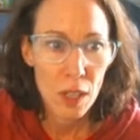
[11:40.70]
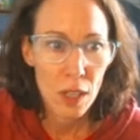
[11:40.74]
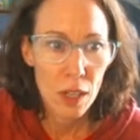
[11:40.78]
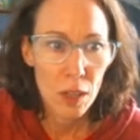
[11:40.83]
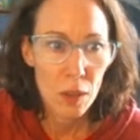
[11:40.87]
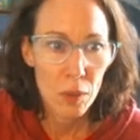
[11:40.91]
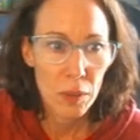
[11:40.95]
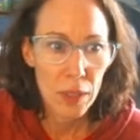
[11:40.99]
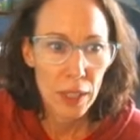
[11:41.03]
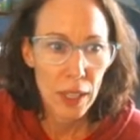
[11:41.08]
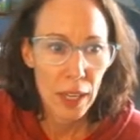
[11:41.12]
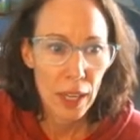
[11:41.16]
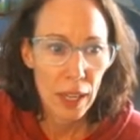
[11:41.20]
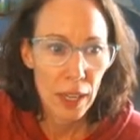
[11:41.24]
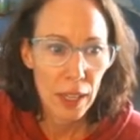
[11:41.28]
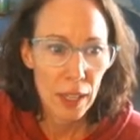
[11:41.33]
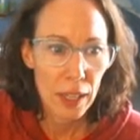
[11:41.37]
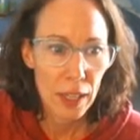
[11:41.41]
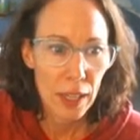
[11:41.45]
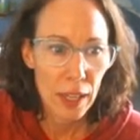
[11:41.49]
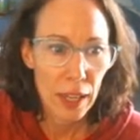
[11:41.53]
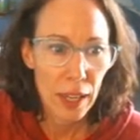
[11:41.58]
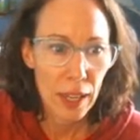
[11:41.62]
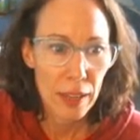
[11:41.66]

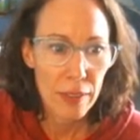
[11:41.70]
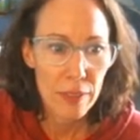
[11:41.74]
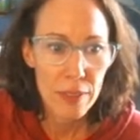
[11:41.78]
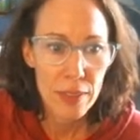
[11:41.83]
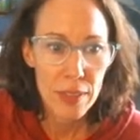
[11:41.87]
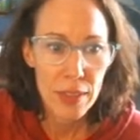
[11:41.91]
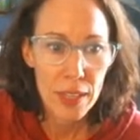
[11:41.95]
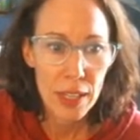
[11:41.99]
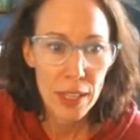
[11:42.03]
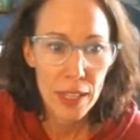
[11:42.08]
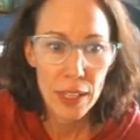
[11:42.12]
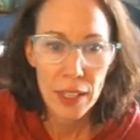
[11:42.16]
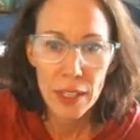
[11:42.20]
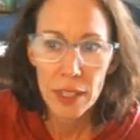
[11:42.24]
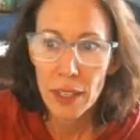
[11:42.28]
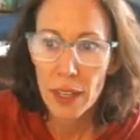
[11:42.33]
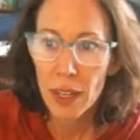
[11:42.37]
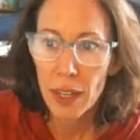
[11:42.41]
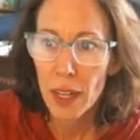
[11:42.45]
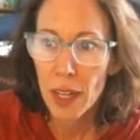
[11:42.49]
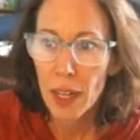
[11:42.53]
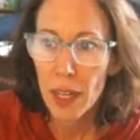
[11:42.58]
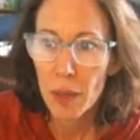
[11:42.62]
Okay, and then